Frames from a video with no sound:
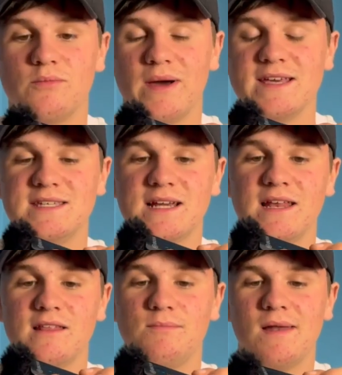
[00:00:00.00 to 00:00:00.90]

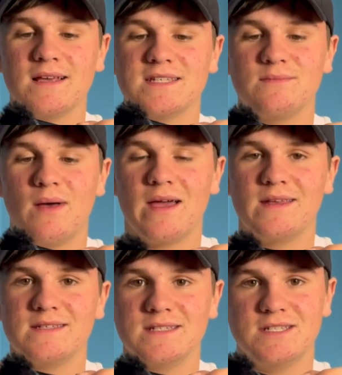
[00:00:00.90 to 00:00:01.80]
basically the plus and
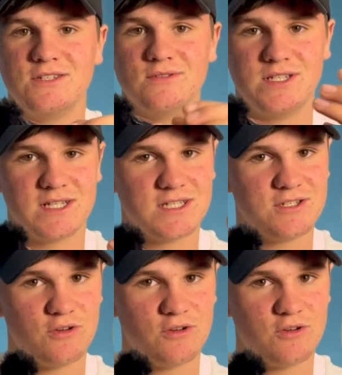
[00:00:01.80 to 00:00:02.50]
minus is to adjust